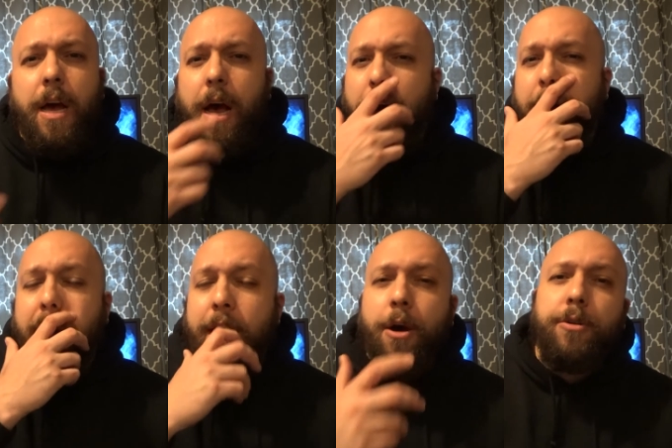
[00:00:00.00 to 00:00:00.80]

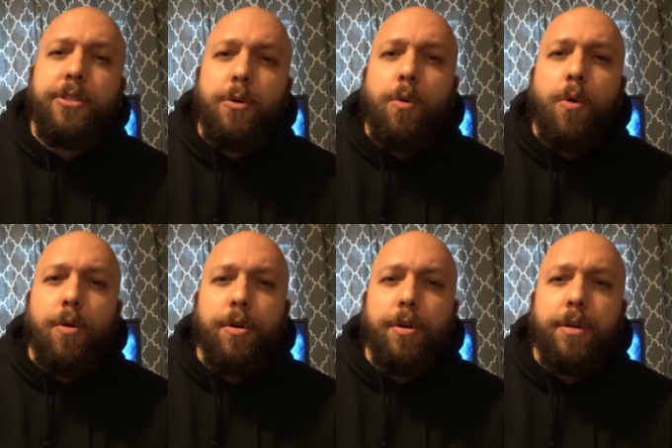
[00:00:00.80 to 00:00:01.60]
I also
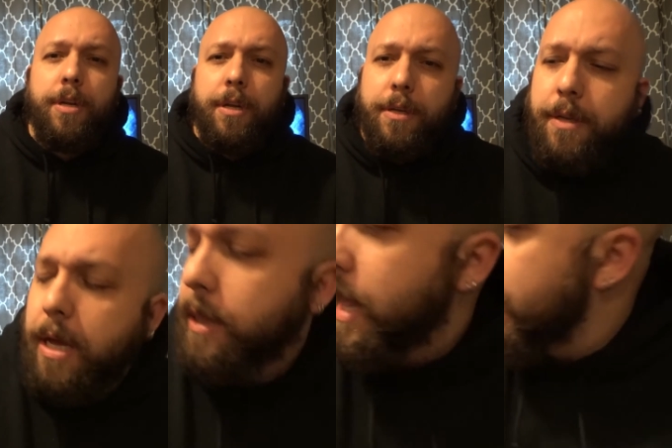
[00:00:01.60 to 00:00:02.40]
ordered
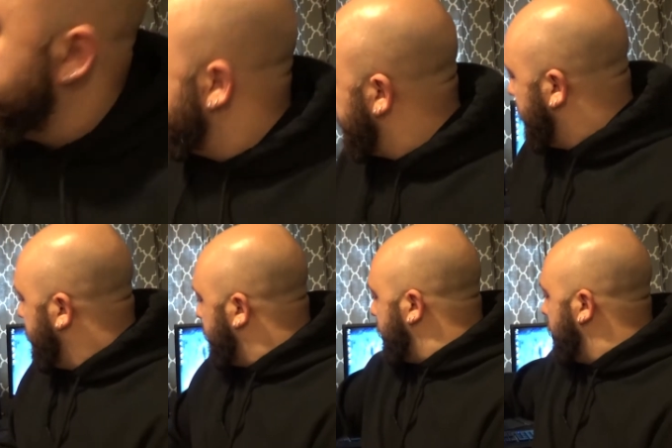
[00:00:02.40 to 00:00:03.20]
a lot of
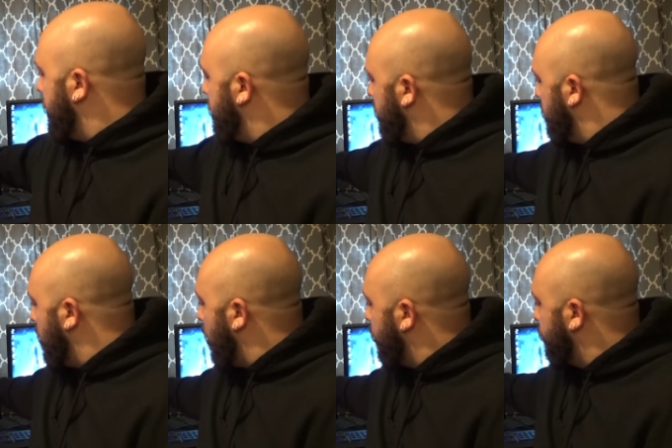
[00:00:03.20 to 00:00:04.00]
these
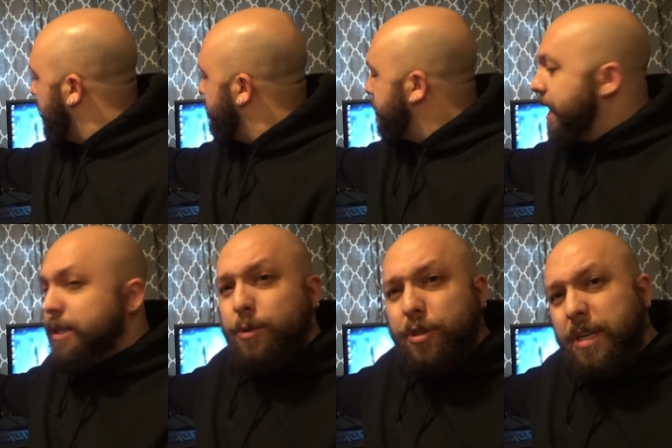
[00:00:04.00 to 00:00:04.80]
hard drive
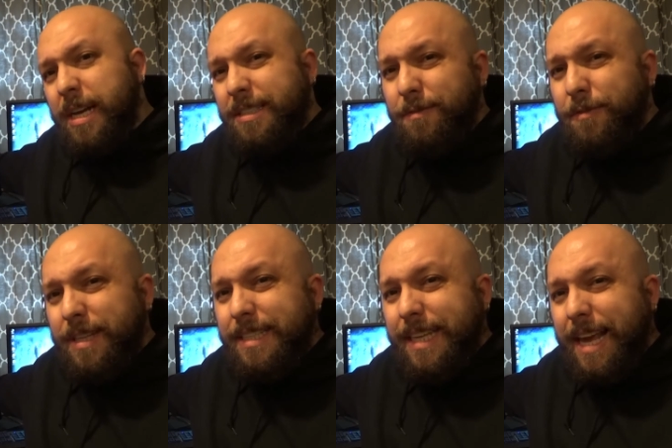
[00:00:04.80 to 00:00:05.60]
bays, which are custom for
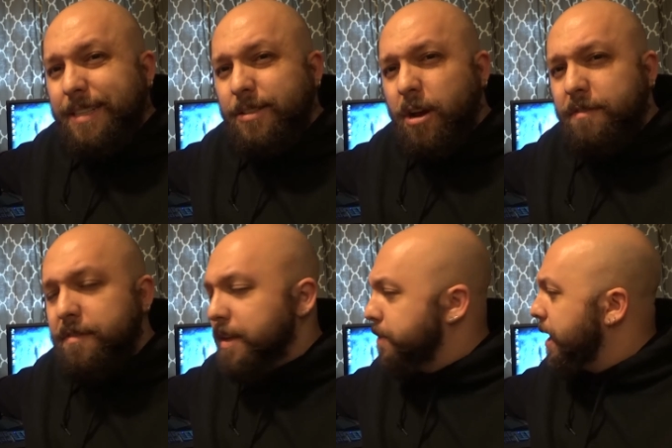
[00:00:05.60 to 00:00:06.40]
this case, off of
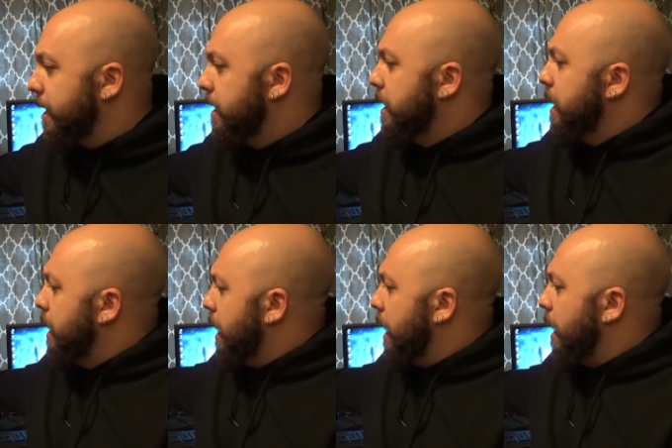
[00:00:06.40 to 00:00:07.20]
eBay.
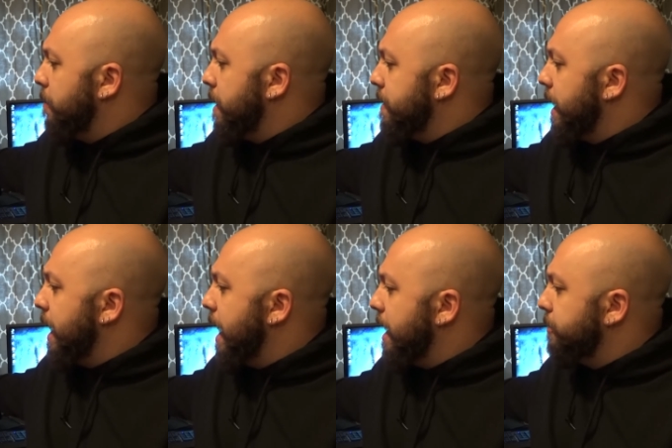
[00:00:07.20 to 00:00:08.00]
And then I
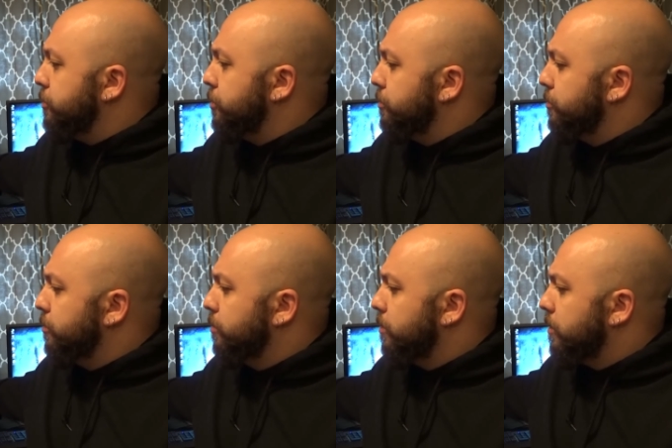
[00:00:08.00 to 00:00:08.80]
had
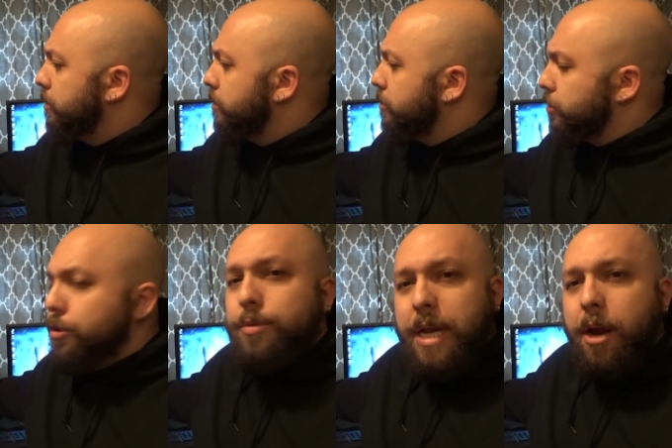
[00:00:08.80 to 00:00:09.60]
two
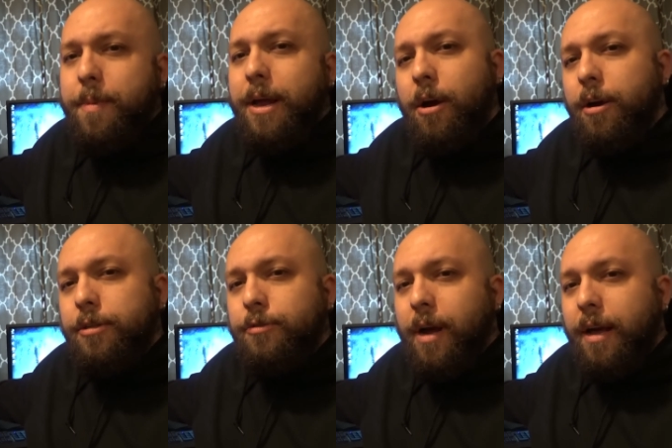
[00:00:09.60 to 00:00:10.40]
2 terabyte
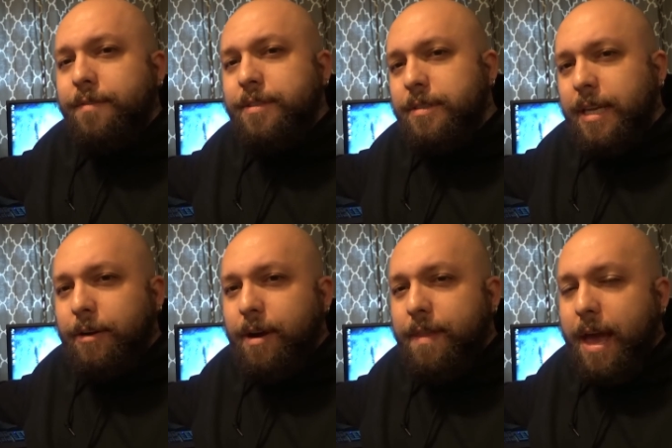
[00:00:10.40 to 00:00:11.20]
hard drives
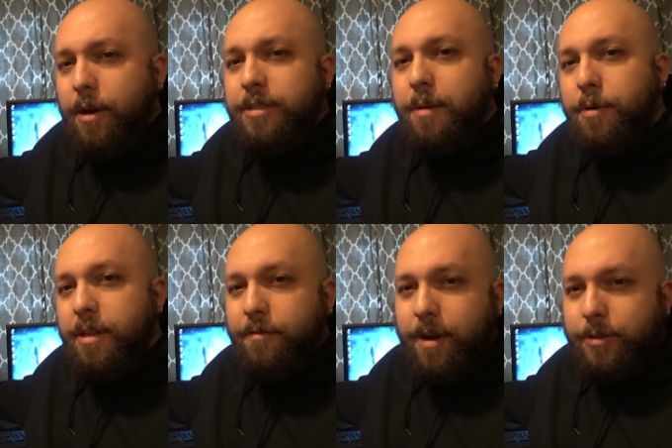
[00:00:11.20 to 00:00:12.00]
sitting around the house that I put in
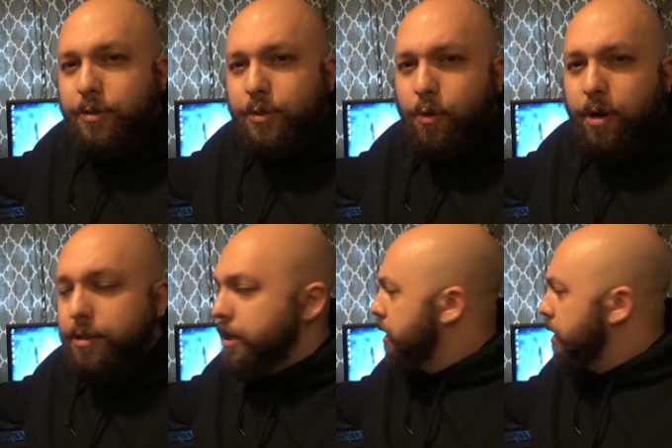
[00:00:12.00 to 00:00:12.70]
there for extra storage.